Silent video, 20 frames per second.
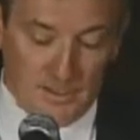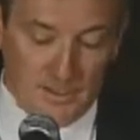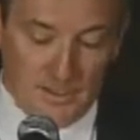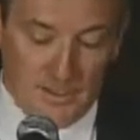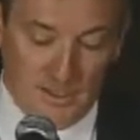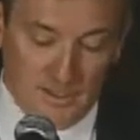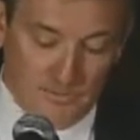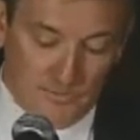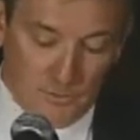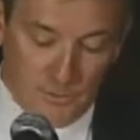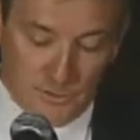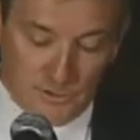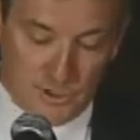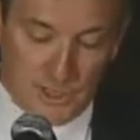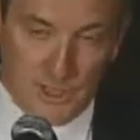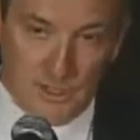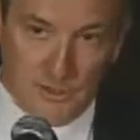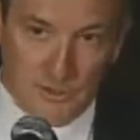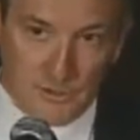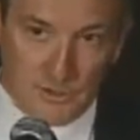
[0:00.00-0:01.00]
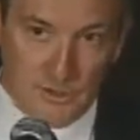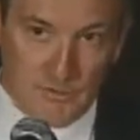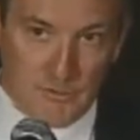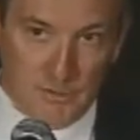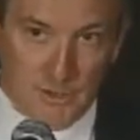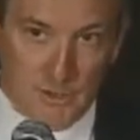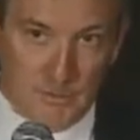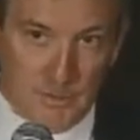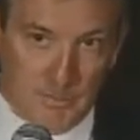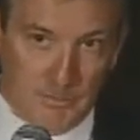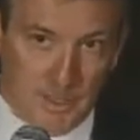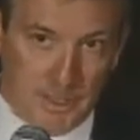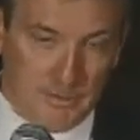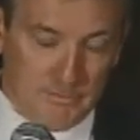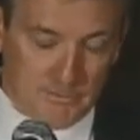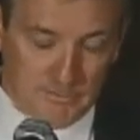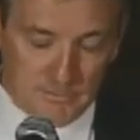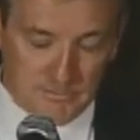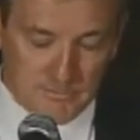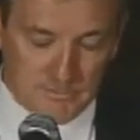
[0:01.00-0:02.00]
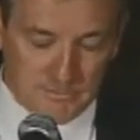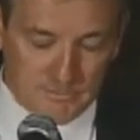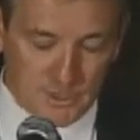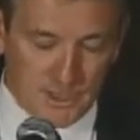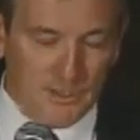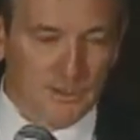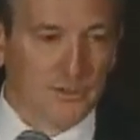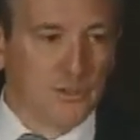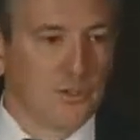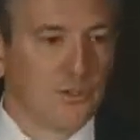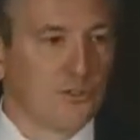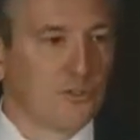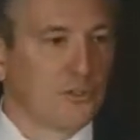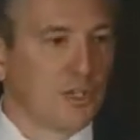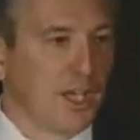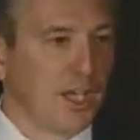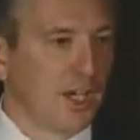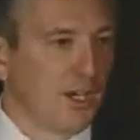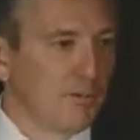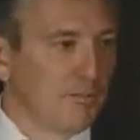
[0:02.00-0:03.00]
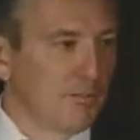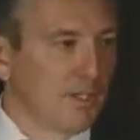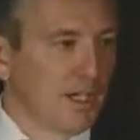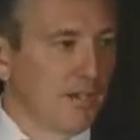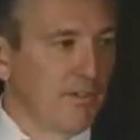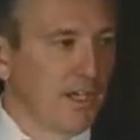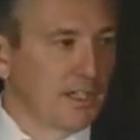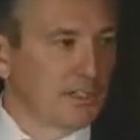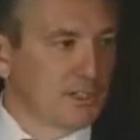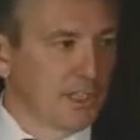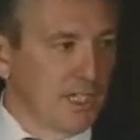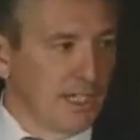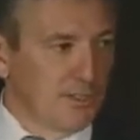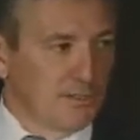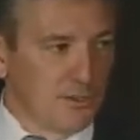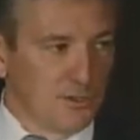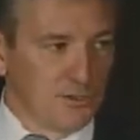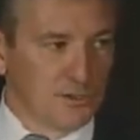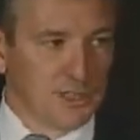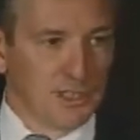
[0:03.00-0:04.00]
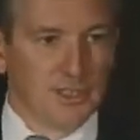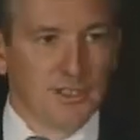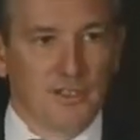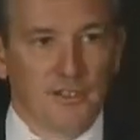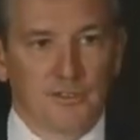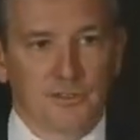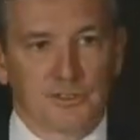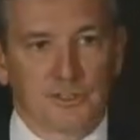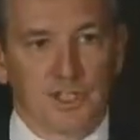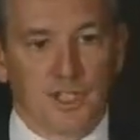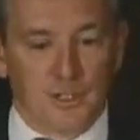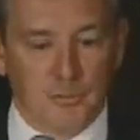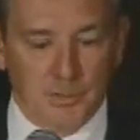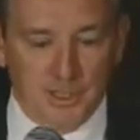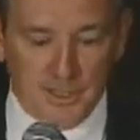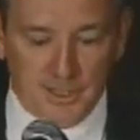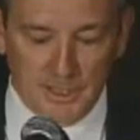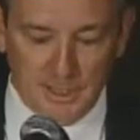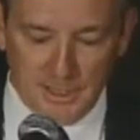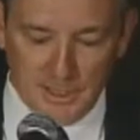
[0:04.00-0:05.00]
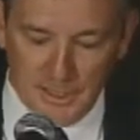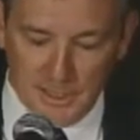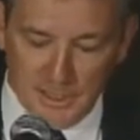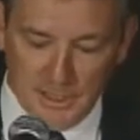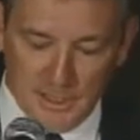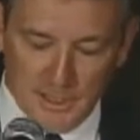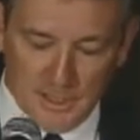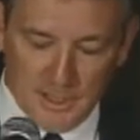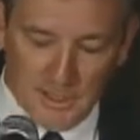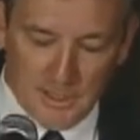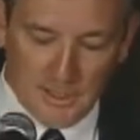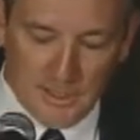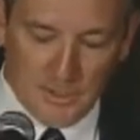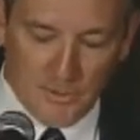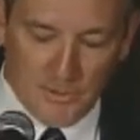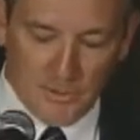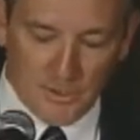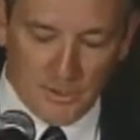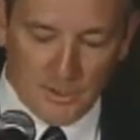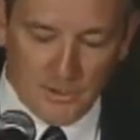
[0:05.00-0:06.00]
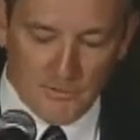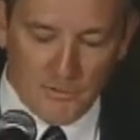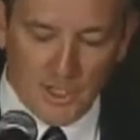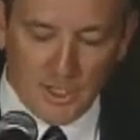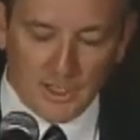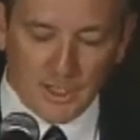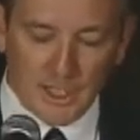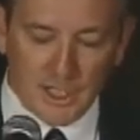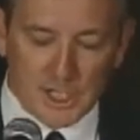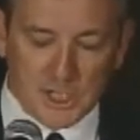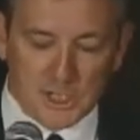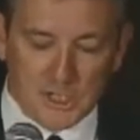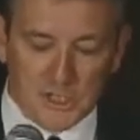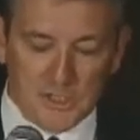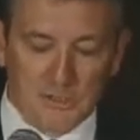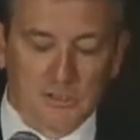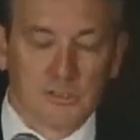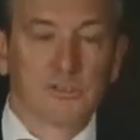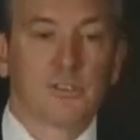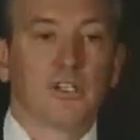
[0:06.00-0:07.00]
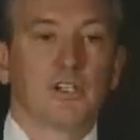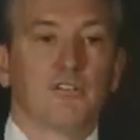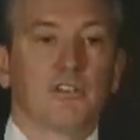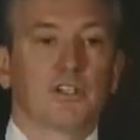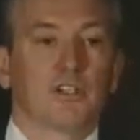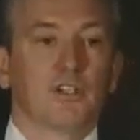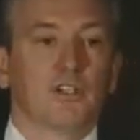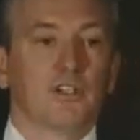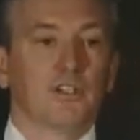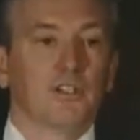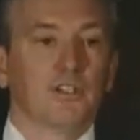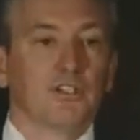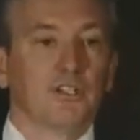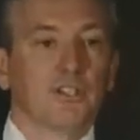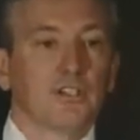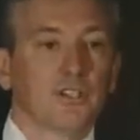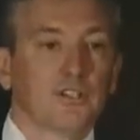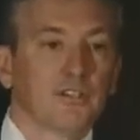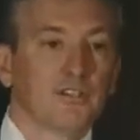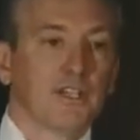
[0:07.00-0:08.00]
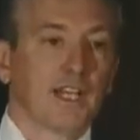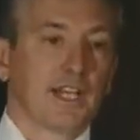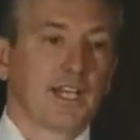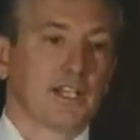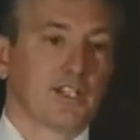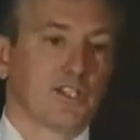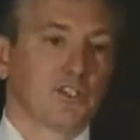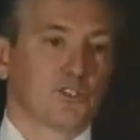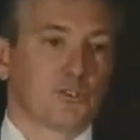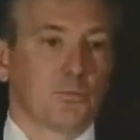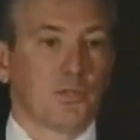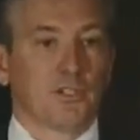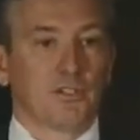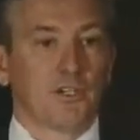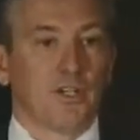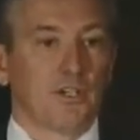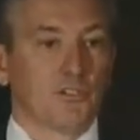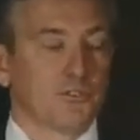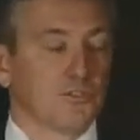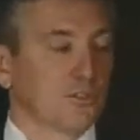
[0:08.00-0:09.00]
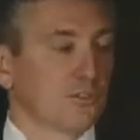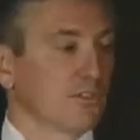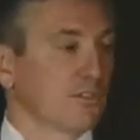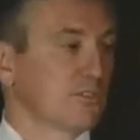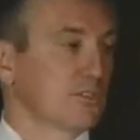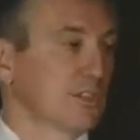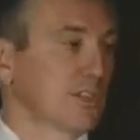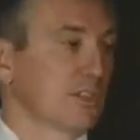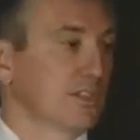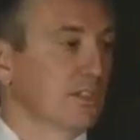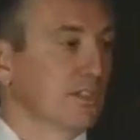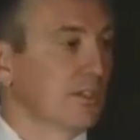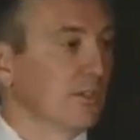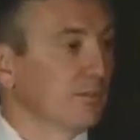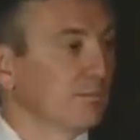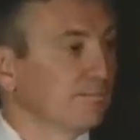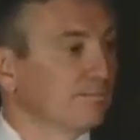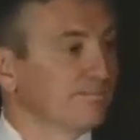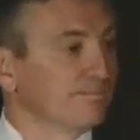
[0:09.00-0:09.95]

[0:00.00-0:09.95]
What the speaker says: and for the CEOs in the room, I'm not trying to throw this out, but I've actually had 2 CEOs tell me that when there are violations that have occurred, they get disciplined also, the CEO,